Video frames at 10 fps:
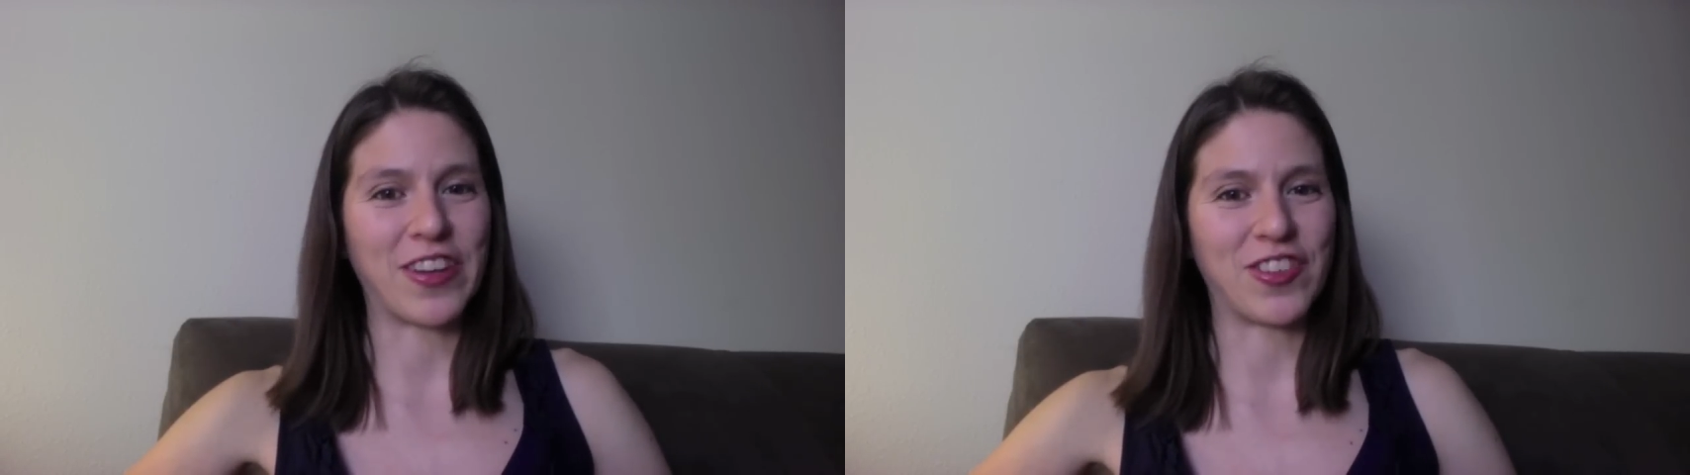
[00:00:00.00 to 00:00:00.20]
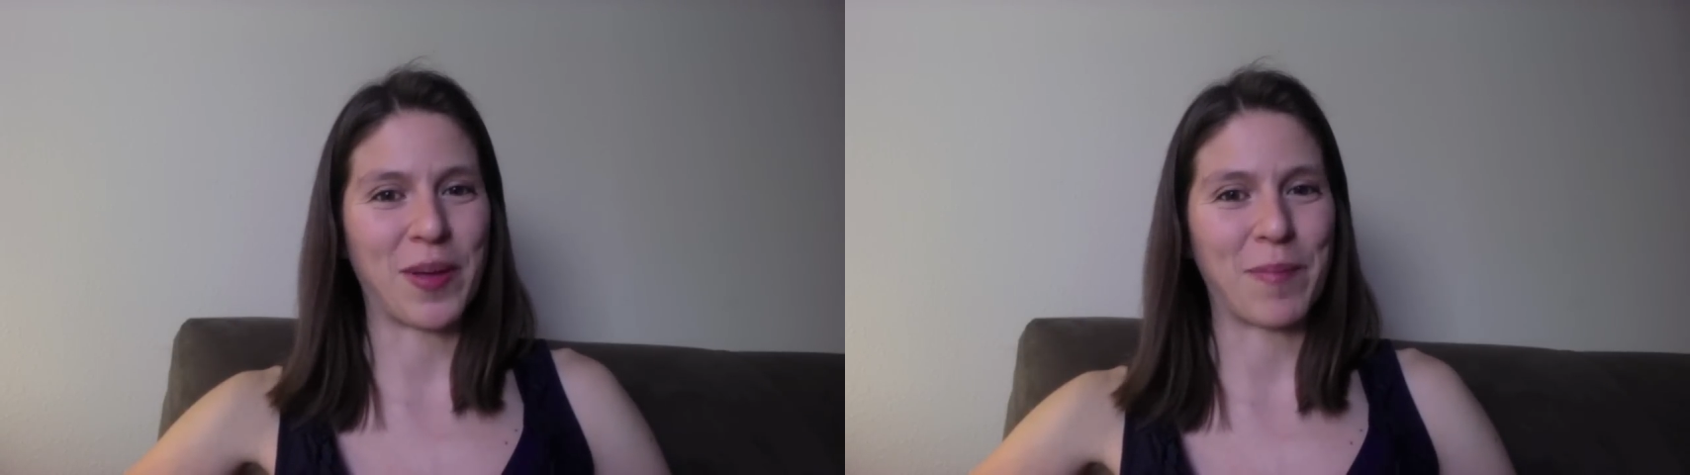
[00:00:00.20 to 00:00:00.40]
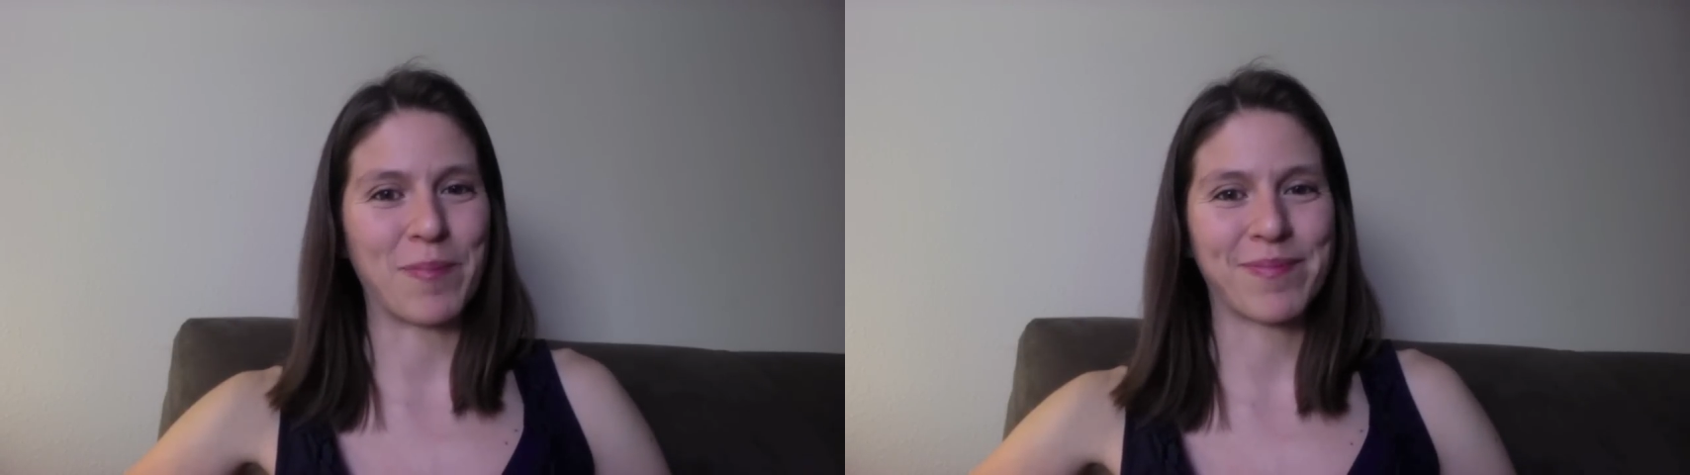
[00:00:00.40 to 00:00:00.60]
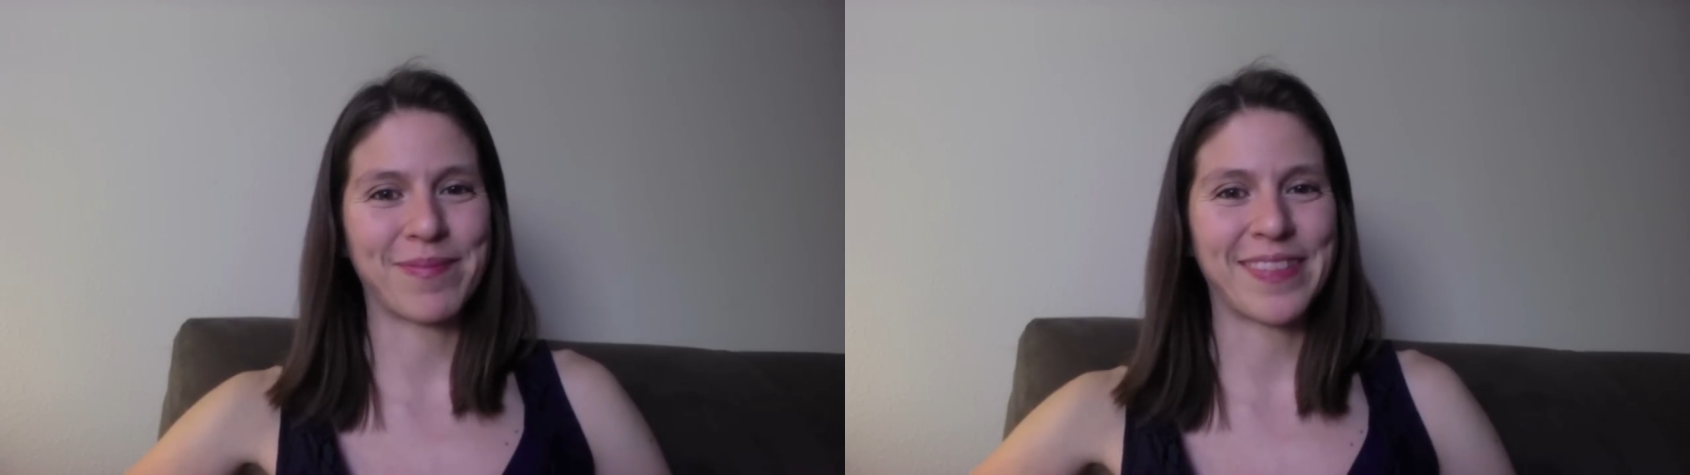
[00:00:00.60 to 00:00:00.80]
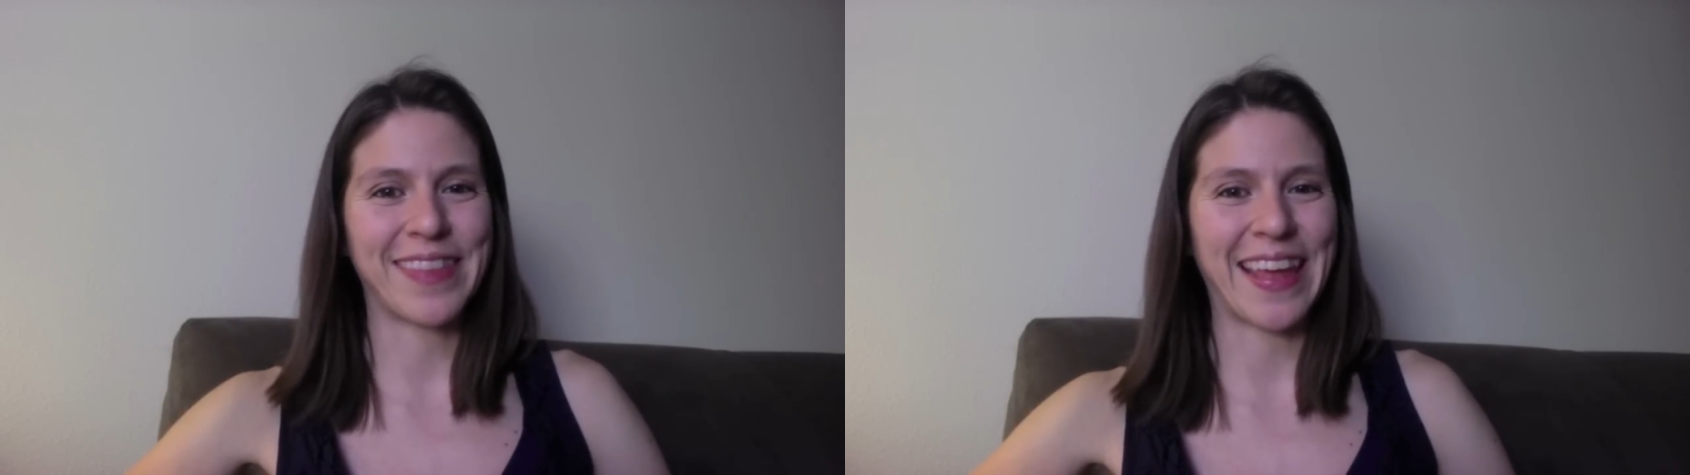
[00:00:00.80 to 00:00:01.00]
gym.
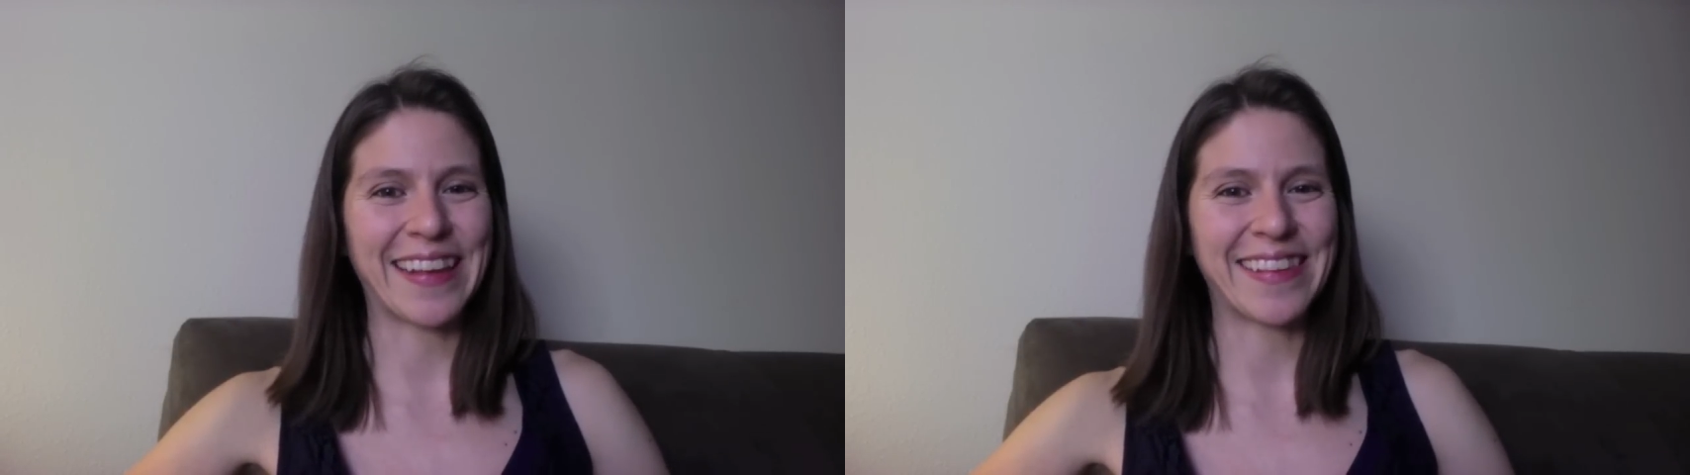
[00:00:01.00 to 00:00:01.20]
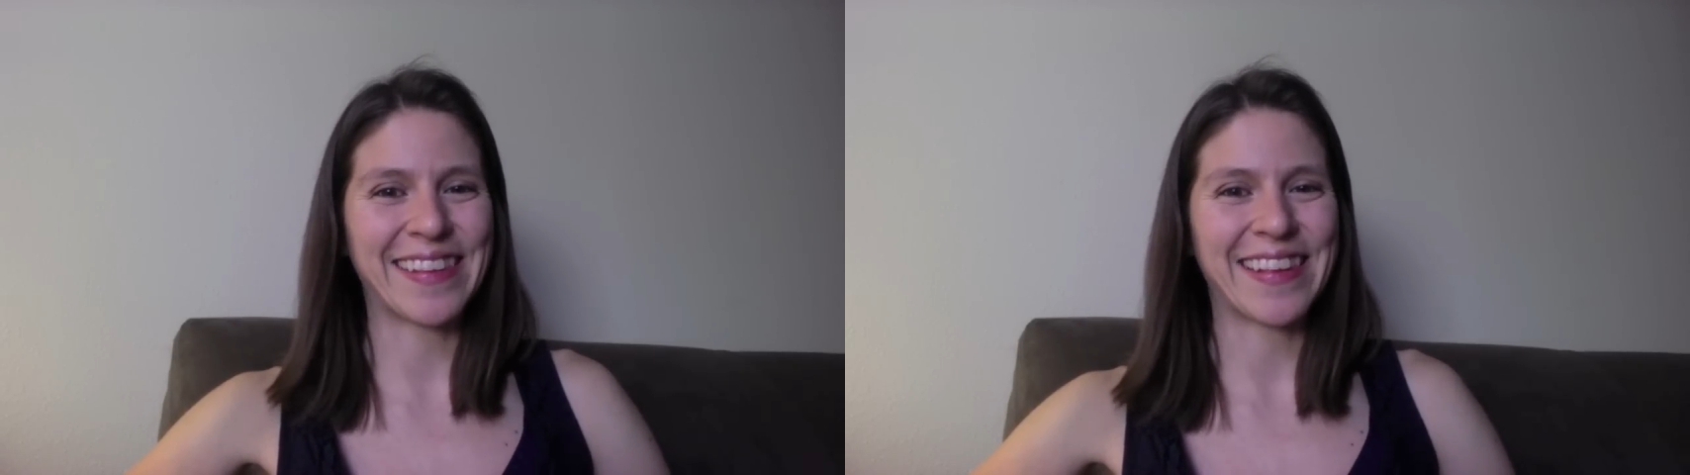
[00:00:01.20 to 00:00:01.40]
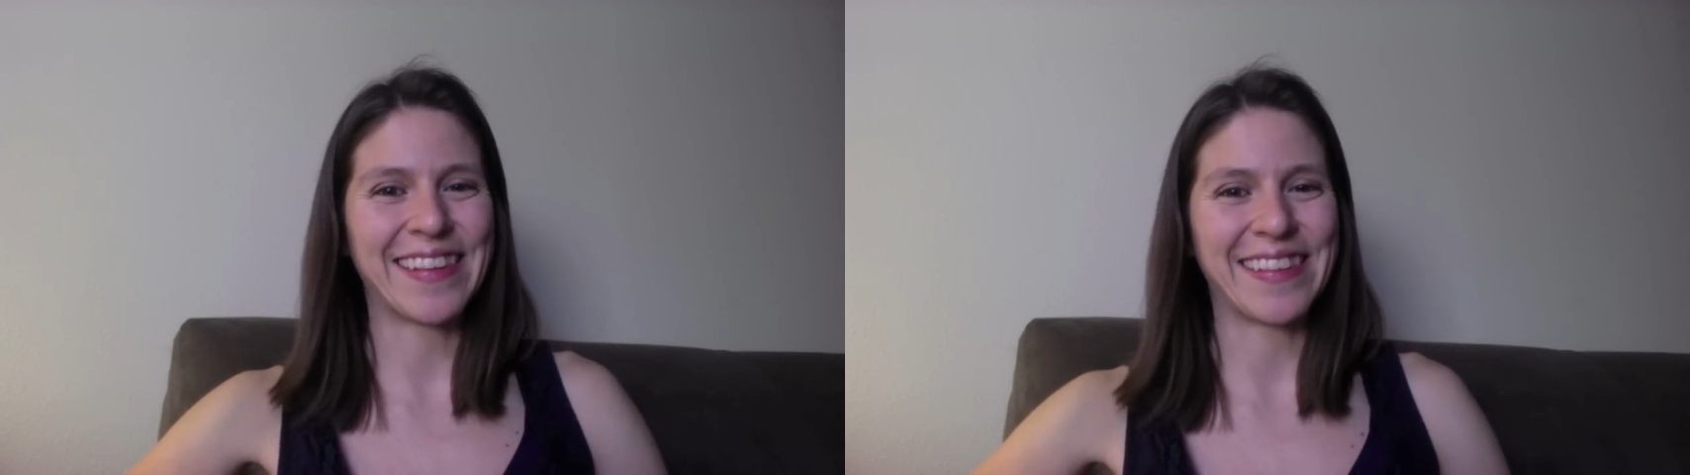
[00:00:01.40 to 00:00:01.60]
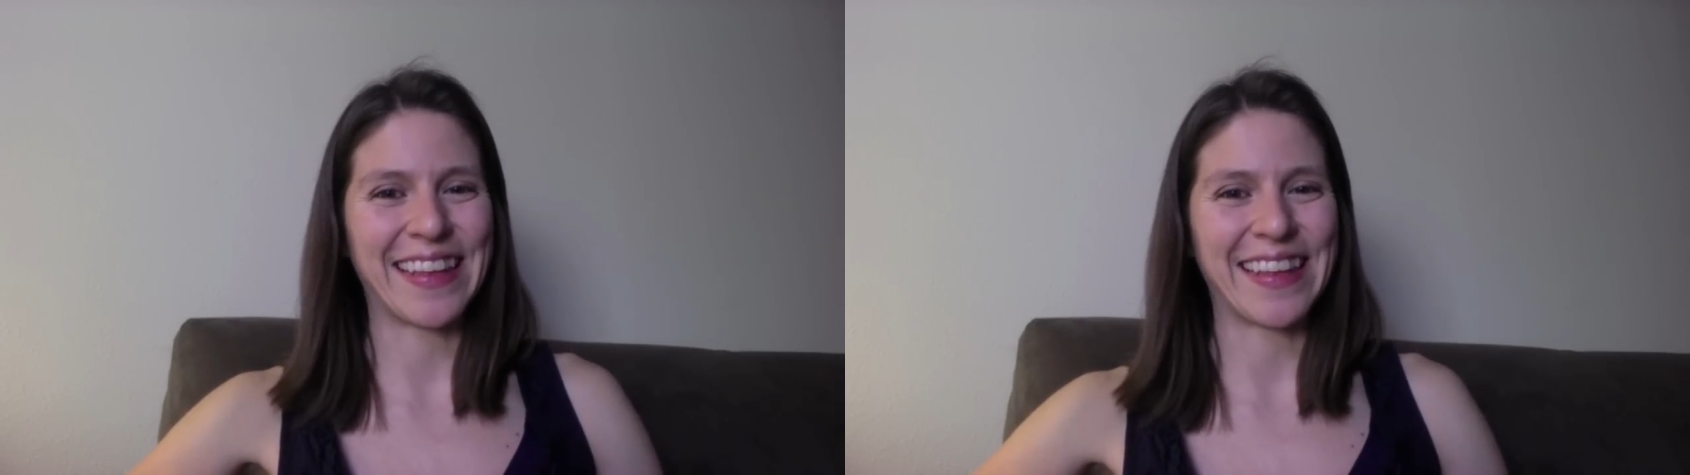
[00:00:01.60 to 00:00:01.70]
Thanks. See you